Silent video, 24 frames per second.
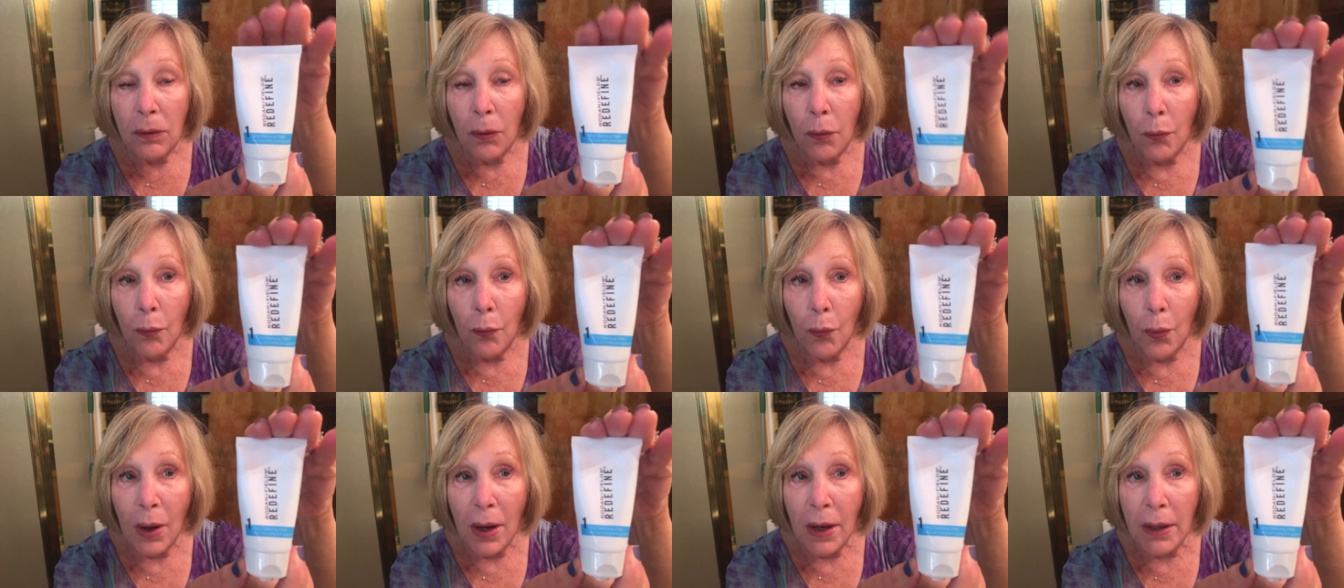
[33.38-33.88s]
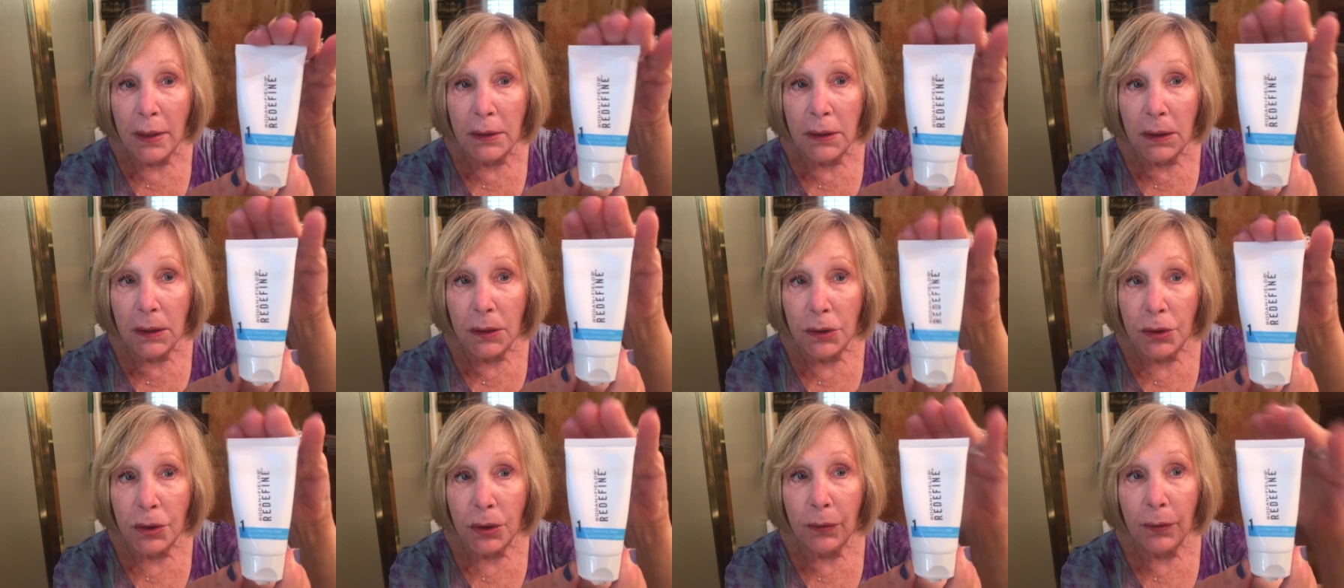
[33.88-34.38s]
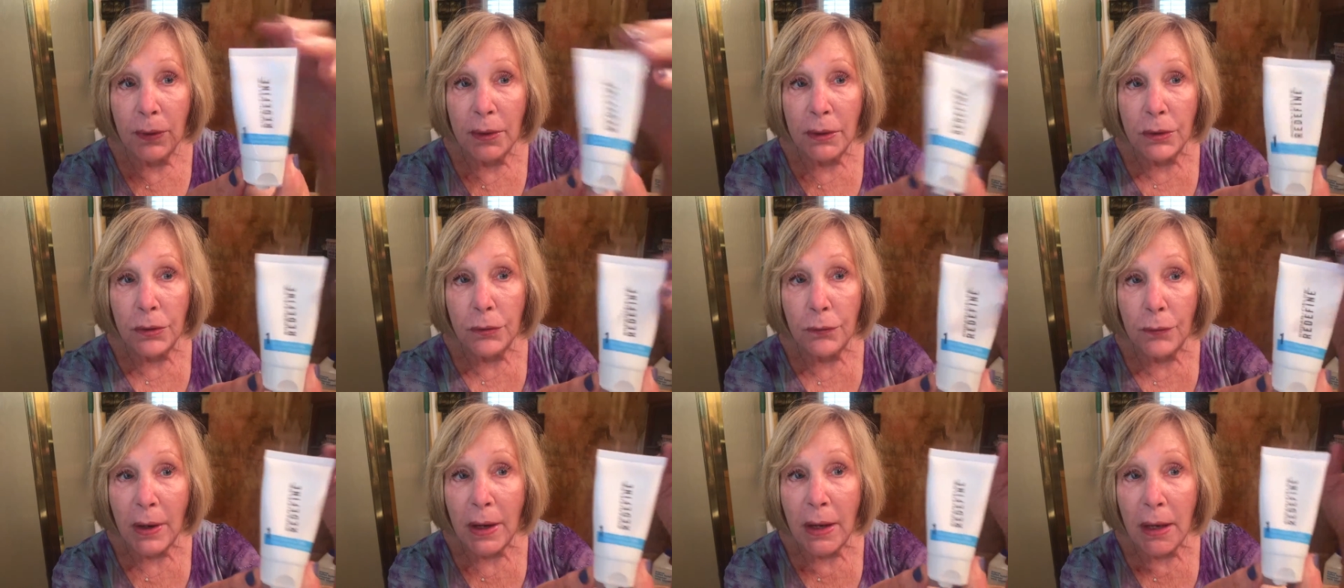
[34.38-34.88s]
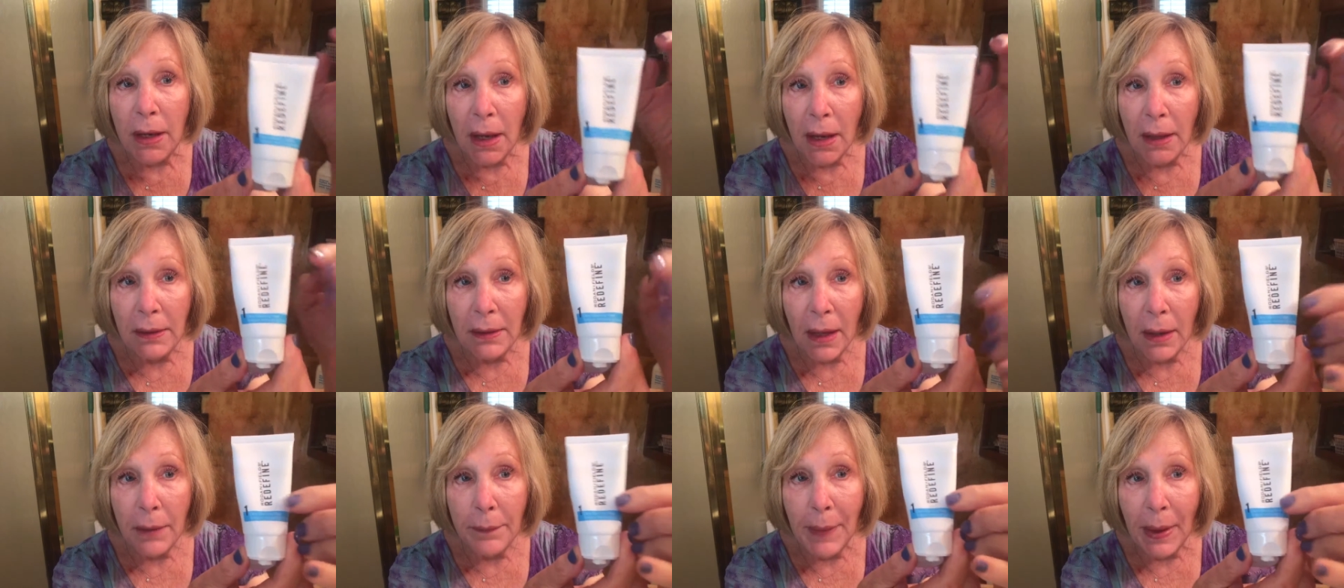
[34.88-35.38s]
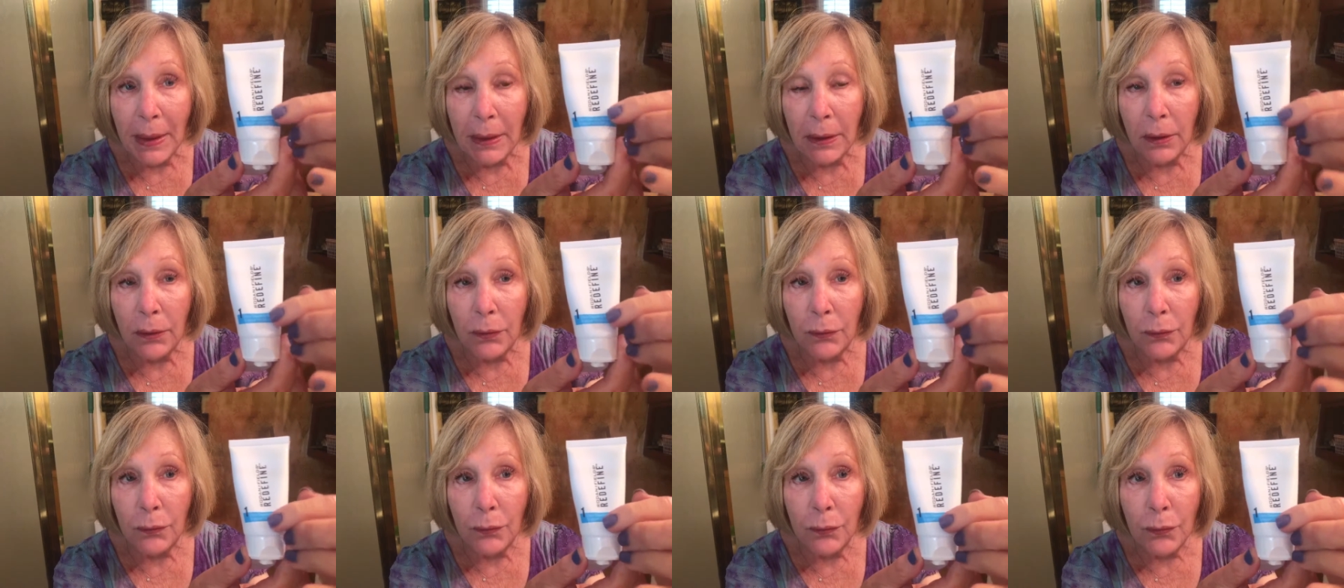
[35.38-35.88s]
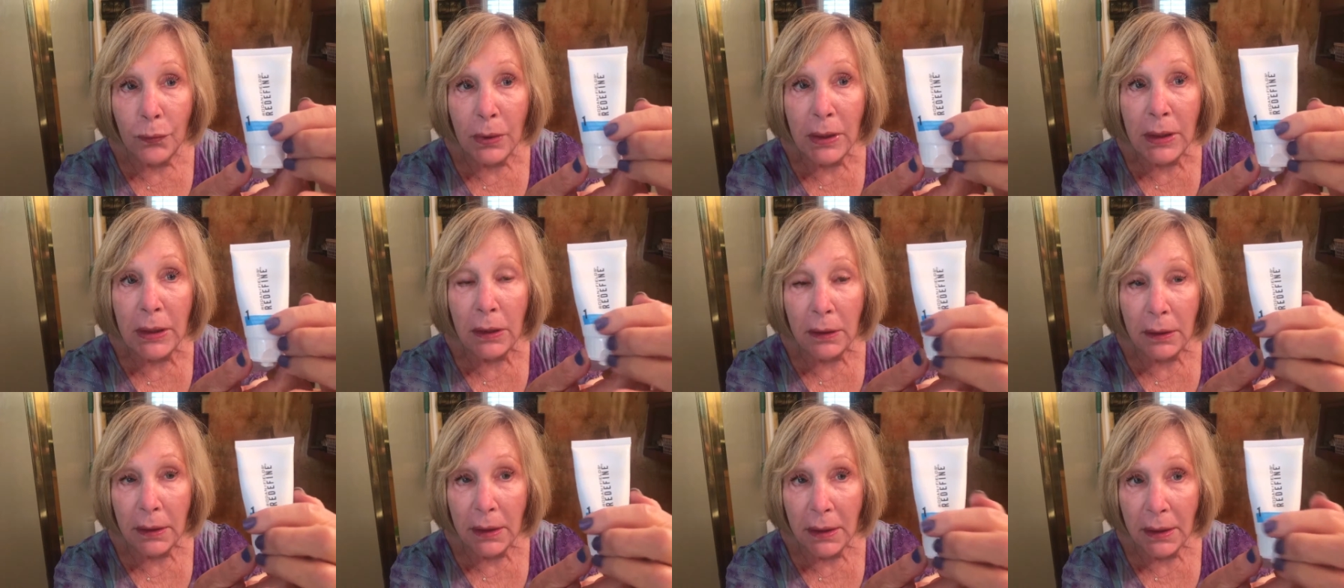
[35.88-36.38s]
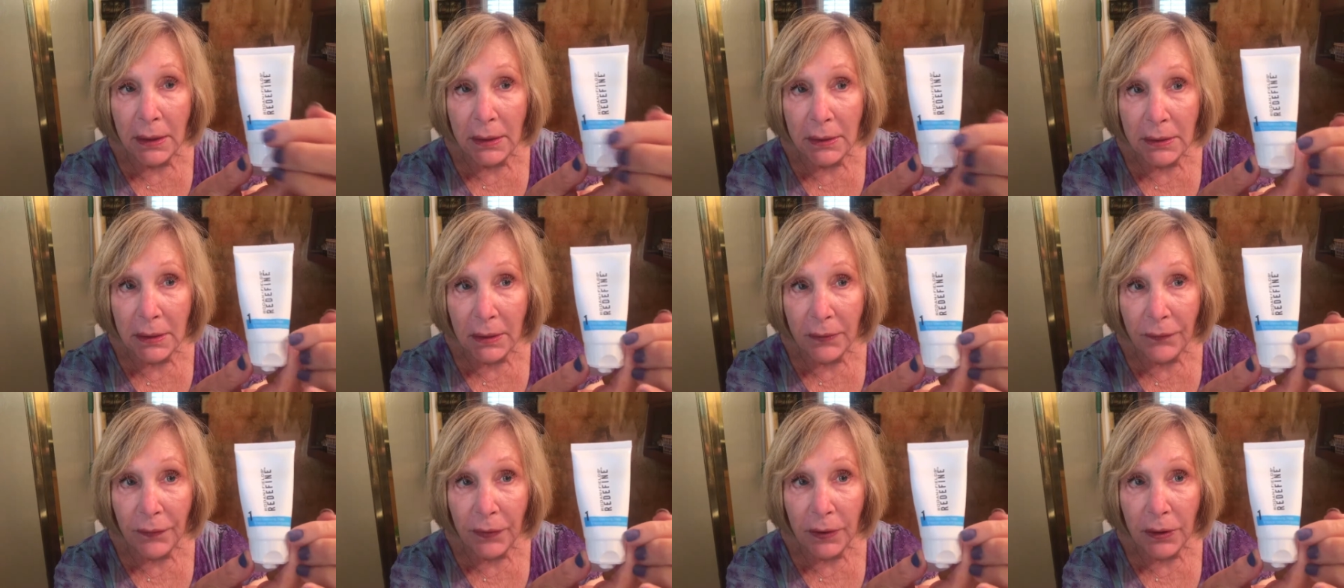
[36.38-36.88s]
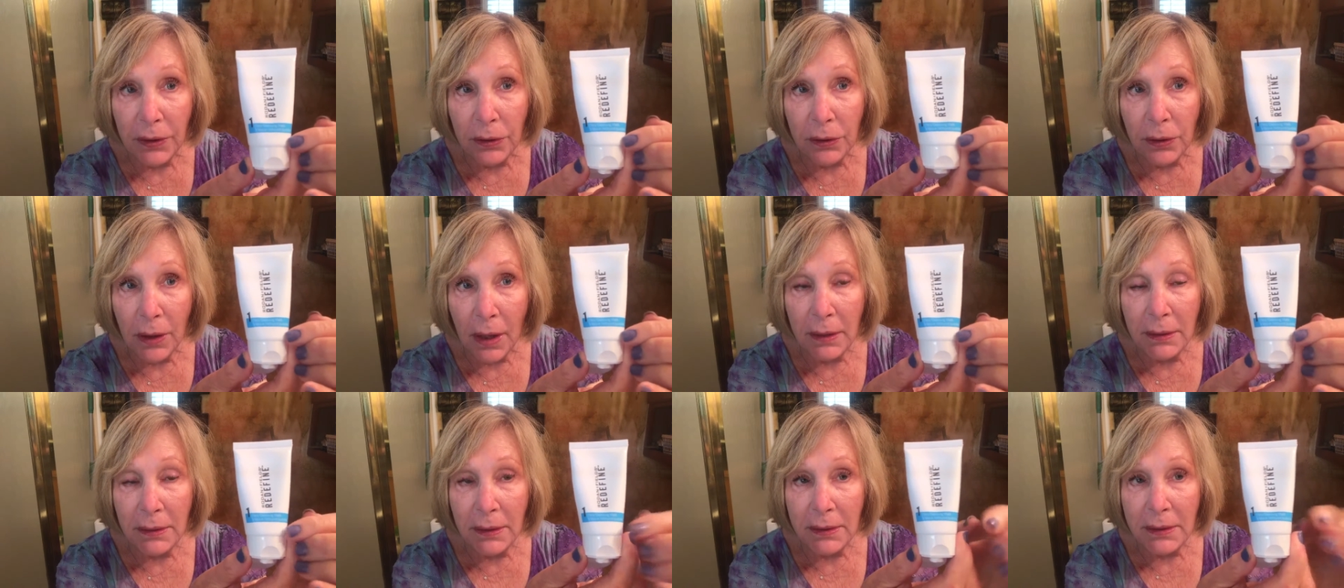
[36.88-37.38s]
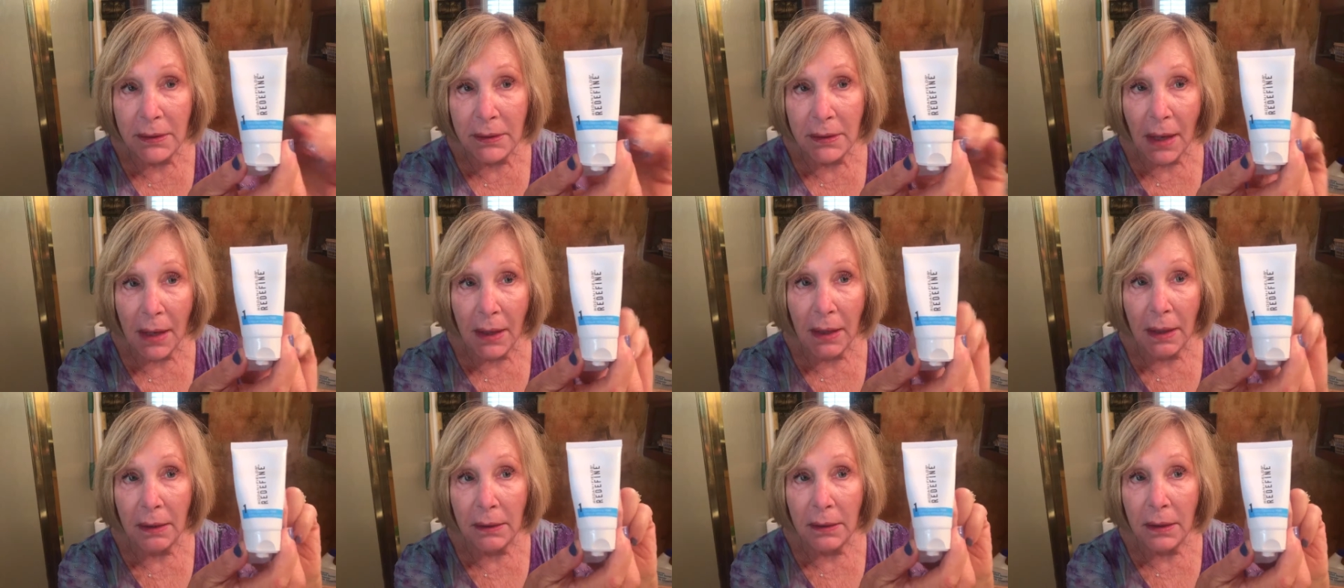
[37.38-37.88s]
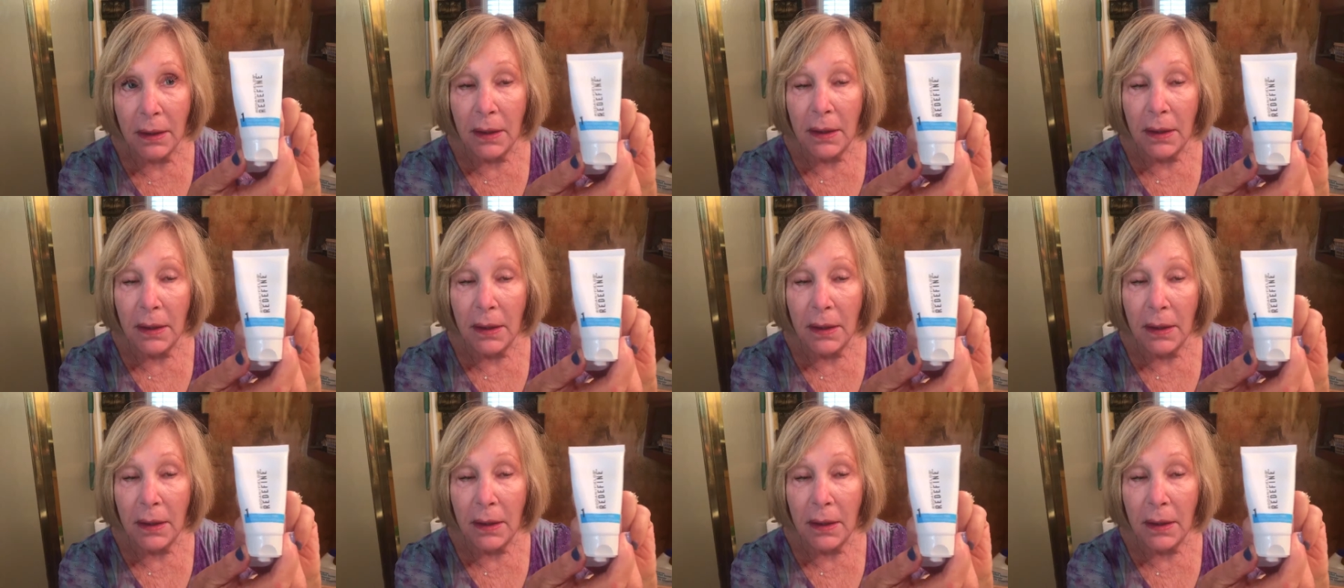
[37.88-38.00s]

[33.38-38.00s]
One, two, and three, and they make it real easy for you to understand.